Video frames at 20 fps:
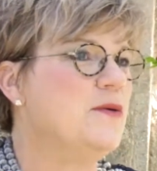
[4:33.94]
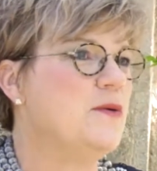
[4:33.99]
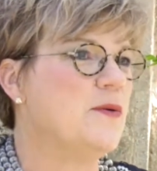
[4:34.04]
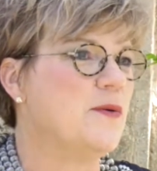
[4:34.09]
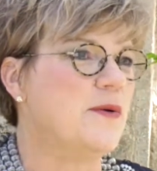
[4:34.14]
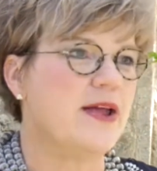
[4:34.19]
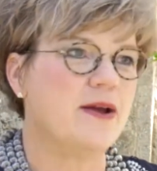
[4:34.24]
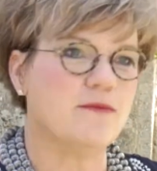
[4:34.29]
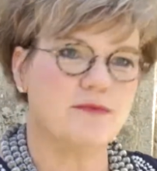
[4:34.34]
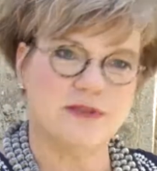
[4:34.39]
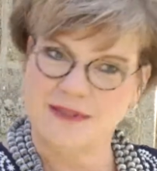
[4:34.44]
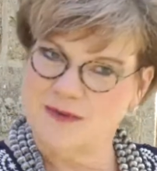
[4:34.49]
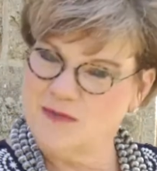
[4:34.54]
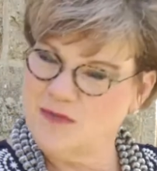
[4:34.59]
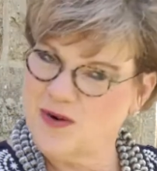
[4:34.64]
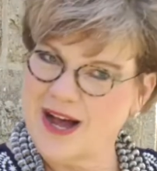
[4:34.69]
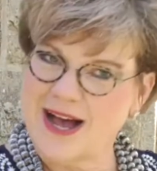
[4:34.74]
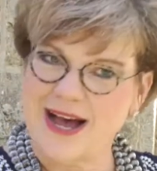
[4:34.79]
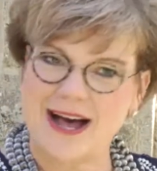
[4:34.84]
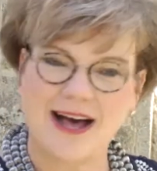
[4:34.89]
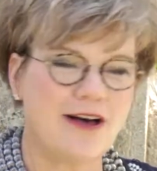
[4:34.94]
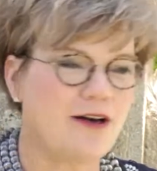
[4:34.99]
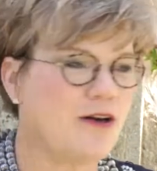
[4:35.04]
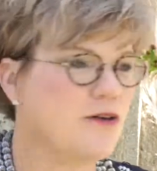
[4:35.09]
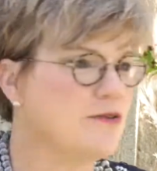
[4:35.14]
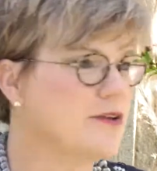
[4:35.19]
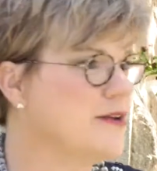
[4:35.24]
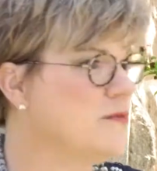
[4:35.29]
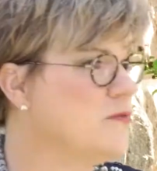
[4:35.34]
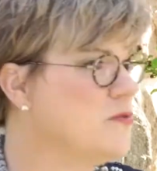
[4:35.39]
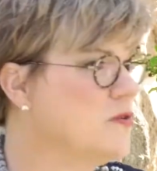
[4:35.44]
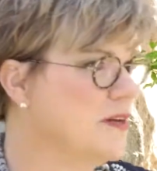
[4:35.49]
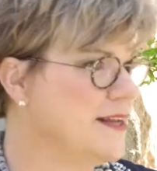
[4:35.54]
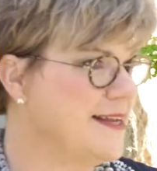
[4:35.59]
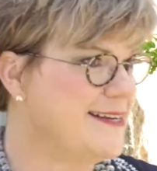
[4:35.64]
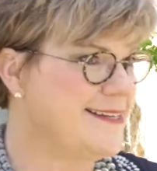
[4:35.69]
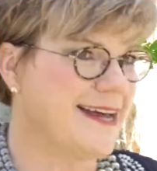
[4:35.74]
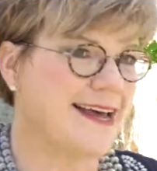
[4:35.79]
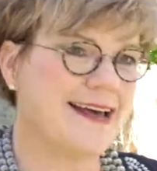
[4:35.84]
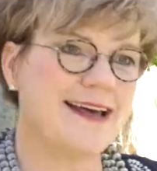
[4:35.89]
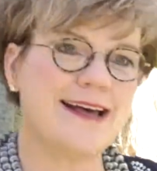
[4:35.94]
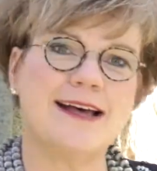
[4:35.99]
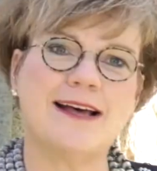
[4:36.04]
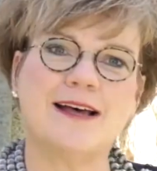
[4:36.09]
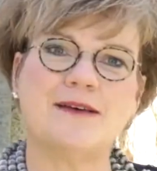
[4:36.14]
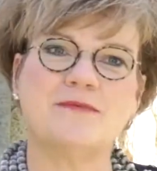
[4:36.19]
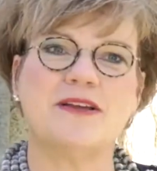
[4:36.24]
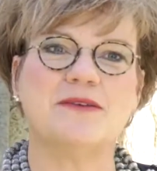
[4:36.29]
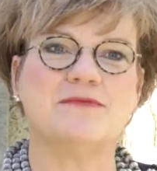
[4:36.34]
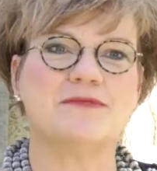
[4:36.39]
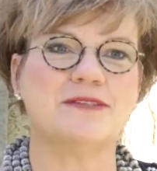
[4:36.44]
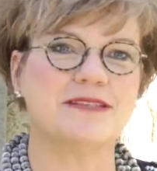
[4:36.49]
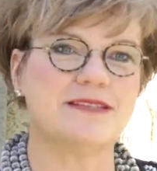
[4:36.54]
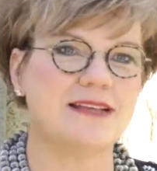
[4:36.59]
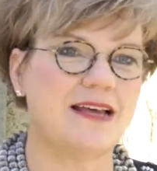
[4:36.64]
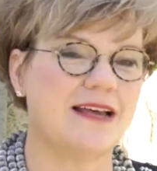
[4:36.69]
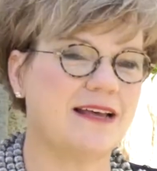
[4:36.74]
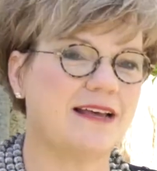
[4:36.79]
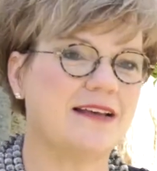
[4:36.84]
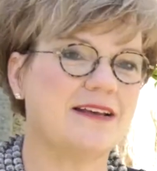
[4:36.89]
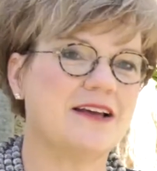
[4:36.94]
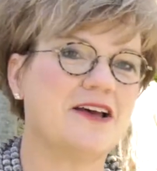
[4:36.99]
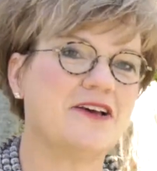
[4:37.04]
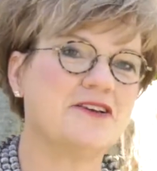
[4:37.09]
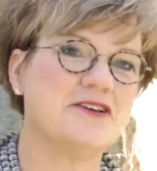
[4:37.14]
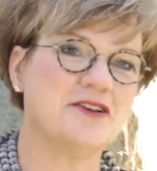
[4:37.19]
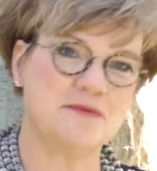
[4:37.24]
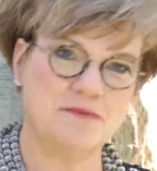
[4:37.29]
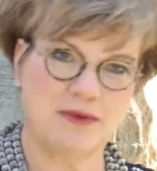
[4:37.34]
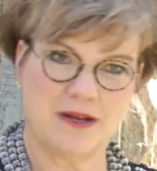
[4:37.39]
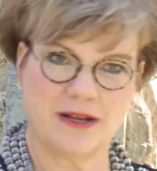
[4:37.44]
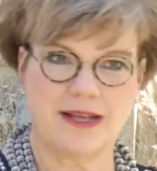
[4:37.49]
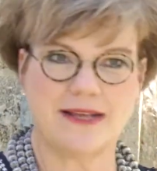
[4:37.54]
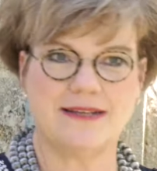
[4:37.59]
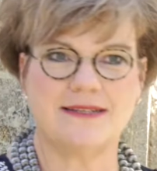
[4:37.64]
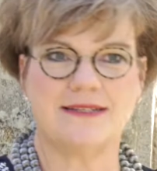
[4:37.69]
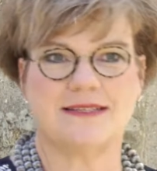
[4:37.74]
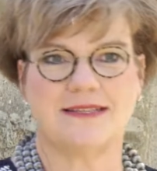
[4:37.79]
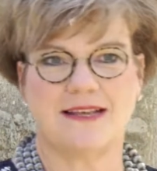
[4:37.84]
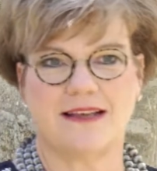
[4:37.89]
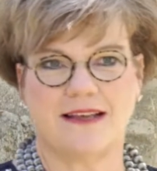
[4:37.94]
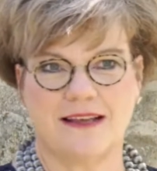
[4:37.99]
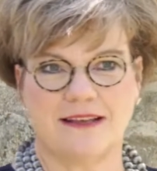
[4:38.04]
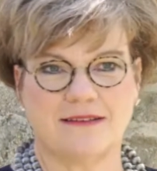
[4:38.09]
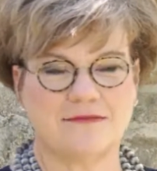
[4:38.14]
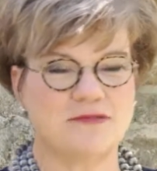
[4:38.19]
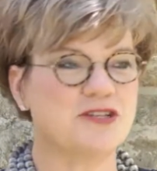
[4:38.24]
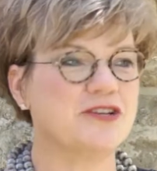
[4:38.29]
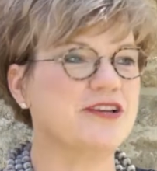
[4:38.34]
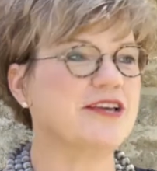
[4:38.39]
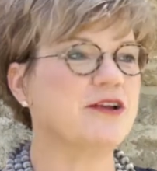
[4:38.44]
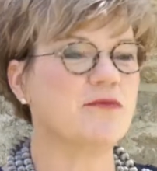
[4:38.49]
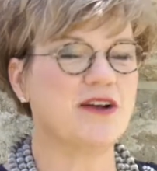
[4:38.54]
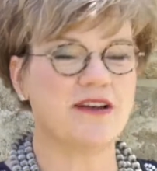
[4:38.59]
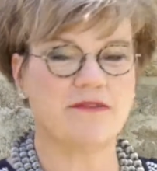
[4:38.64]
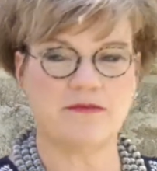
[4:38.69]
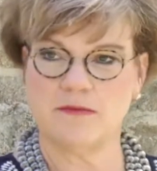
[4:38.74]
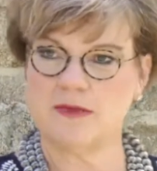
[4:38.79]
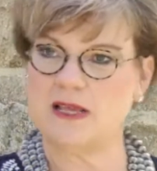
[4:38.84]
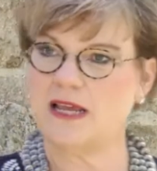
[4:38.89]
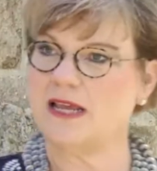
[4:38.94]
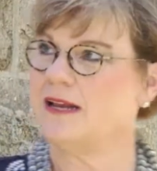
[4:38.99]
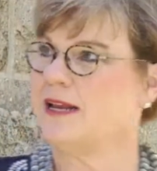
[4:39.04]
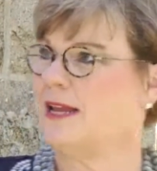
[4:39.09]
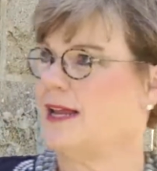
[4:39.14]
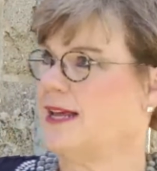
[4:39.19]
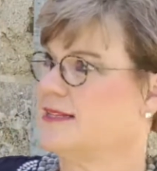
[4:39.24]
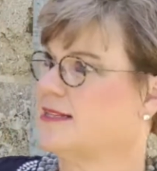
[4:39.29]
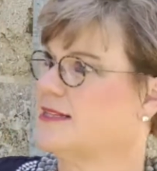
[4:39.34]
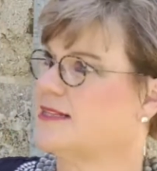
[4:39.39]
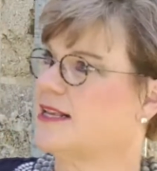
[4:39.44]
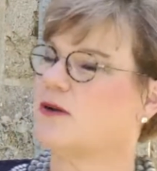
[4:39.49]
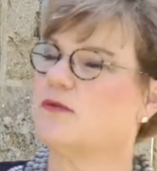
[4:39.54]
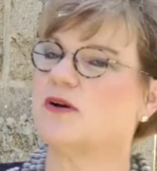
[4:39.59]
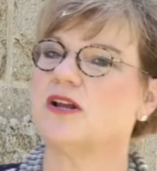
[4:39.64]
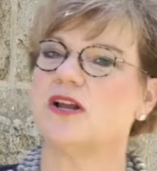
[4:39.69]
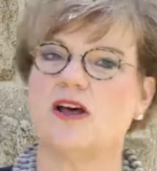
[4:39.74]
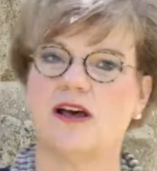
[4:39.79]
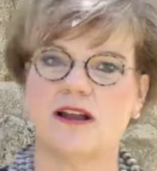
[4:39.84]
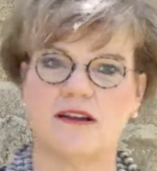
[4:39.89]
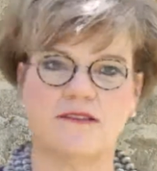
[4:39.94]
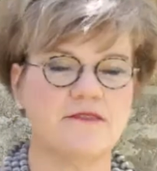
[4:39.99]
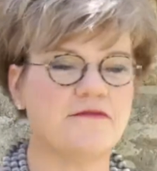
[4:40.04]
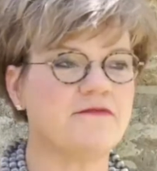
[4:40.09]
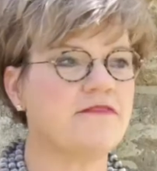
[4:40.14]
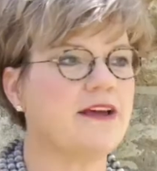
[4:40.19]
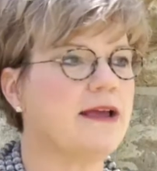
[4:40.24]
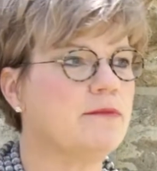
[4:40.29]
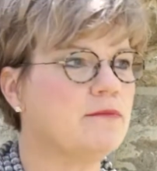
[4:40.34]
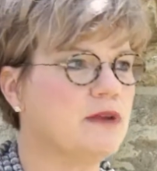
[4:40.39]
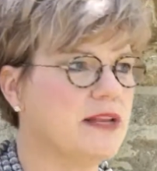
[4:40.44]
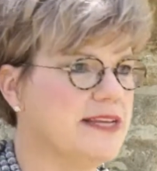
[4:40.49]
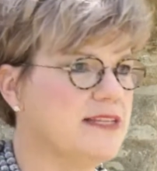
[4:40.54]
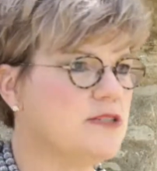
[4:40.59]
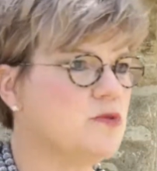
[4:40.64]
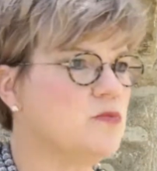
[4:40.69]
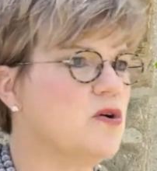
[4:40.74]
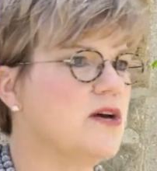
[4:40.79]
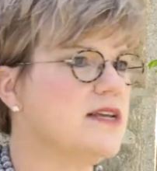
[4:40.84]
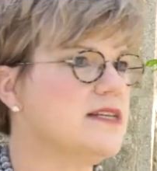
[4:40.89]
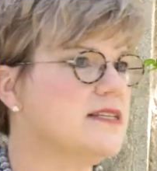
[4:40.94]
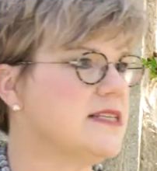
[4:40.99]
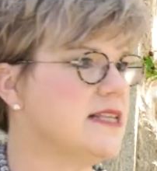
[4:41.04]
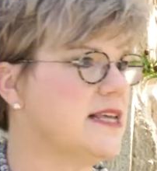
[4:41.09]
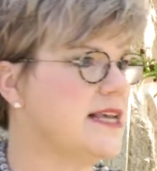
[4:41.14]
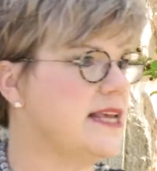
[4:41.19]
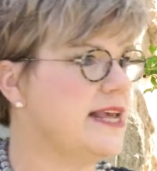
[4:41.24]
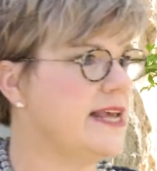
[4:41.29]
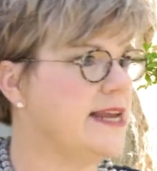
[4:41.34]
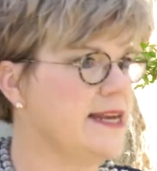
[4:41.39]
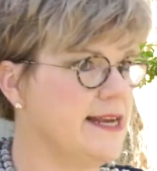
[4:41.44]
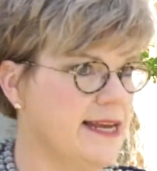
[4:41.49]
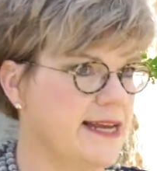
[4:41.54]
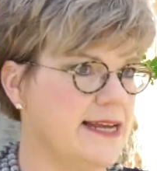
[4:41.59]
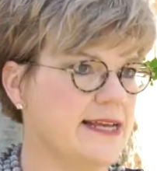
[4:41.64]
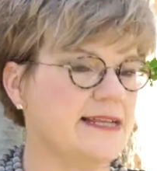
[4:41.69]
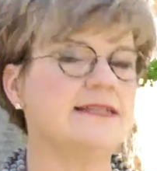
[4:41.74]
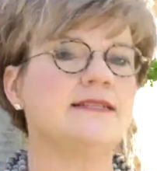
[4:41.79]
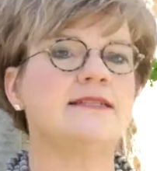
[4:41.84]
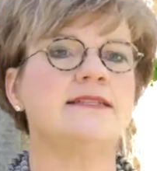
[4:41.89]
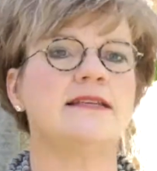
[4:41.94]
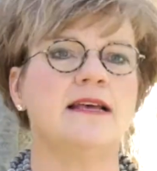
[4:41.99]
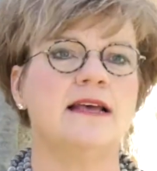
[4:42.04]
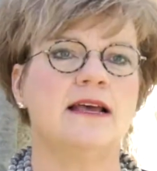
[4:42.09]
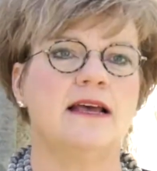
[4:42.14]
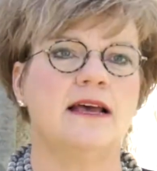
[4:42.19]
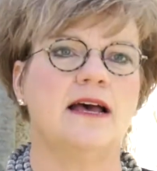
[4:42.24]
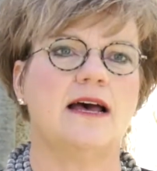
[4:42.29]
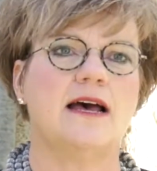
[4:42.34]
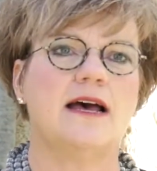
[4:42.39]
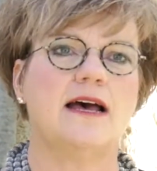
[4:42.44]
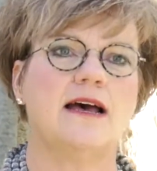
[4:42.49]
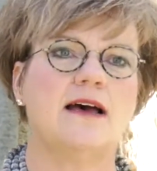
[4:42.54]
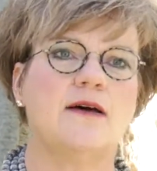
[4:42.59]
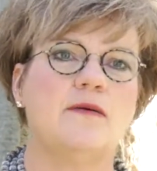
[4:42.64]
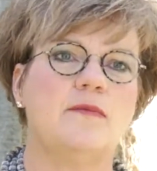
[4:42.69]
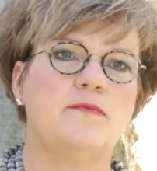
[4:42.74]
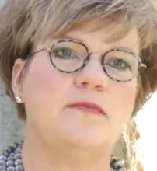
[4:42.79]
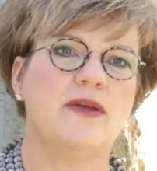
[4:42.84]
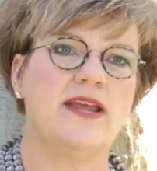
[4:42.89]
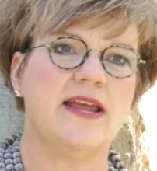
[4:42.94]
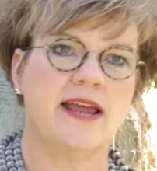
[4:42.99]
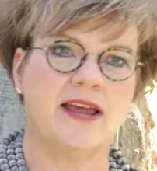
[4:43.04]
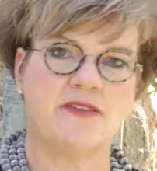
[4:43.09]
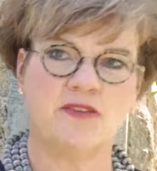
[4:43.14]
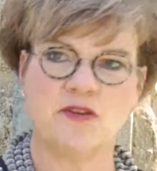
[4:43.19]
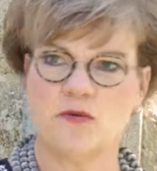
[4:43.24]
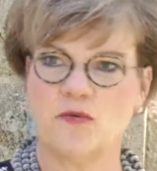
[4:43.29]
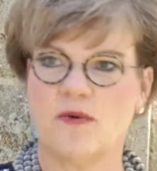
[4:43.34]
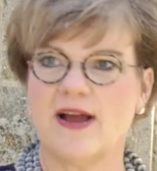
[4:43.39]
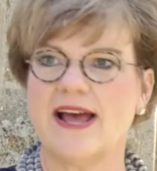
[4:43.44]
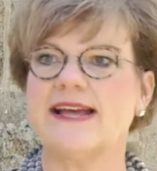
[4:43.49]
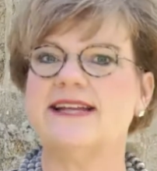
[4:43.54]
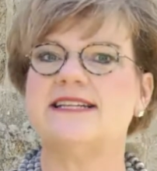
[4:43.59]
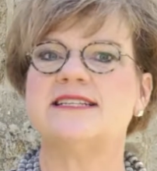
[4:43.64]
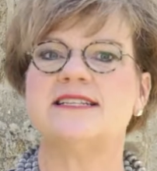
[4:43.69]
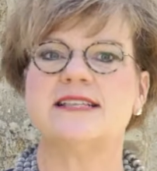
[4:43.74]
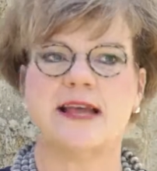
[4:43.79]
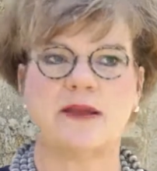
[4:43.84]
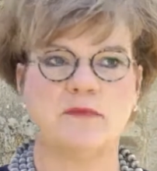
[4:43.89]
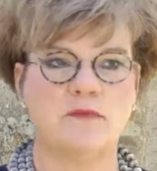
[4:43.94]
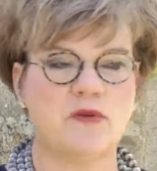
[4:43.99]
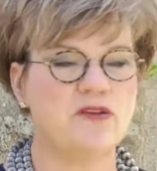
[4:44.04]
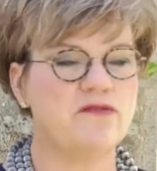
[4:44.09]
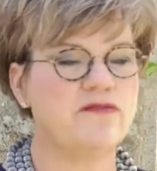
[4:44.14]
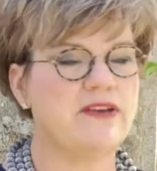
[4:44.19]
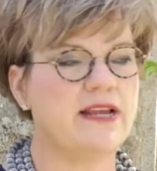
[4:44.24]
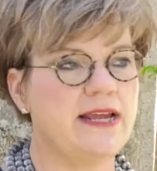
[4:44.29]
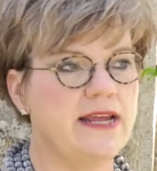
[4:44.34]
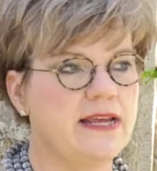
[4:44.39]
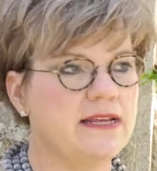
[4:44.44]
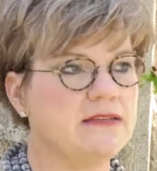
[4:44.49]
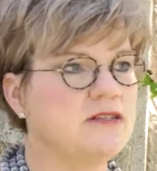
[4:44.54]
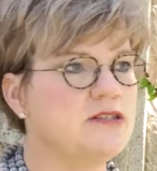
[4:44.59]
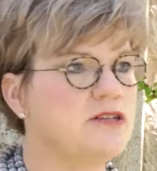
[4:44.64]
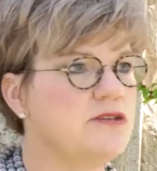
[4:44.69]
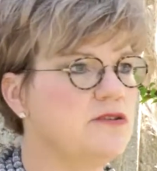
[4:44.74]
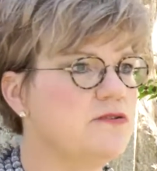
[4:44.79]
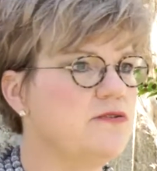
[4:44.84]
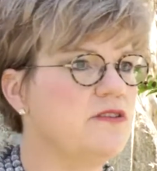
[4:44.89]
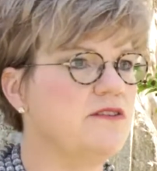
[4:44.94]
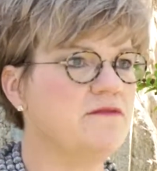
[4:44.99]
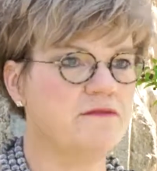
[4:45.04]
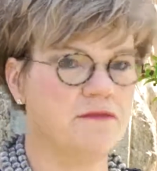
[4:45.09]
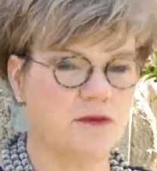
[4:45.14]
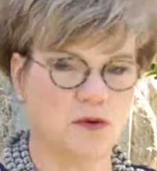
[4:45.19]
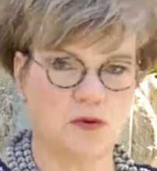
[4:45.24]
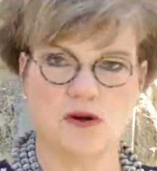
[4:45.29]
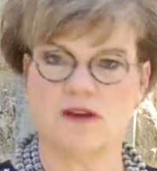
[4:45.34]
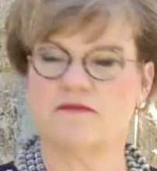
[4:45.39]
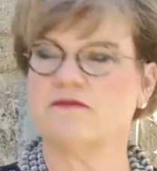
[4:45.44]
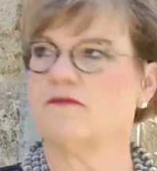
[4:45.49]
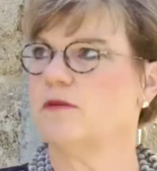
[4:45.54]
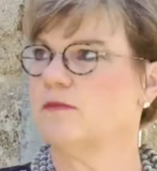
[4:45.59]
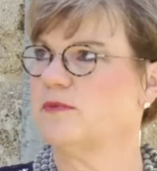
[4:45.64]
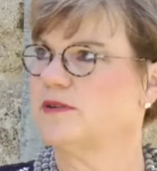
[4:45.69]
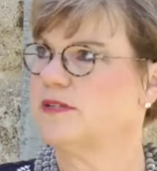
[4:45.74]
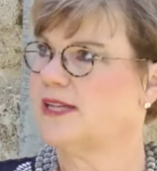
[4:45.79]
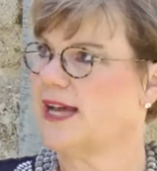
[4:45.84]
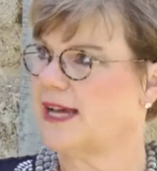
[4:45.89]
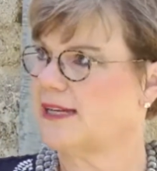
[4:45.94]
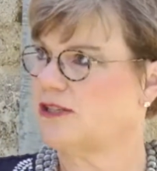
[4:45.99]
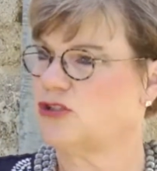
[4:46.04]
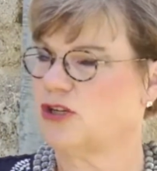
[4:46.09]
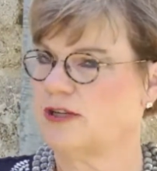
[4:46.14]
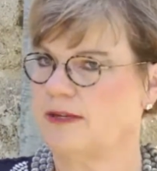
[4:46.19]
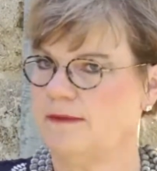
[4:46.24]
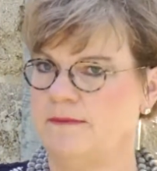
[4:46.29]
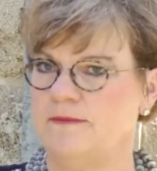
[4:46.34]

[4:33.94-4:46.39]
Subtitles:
It was a wild and woolly time. It was a good place to get away from the Indians. So a lot of the families, once the Indians began their raids, they moved into the fort for protection.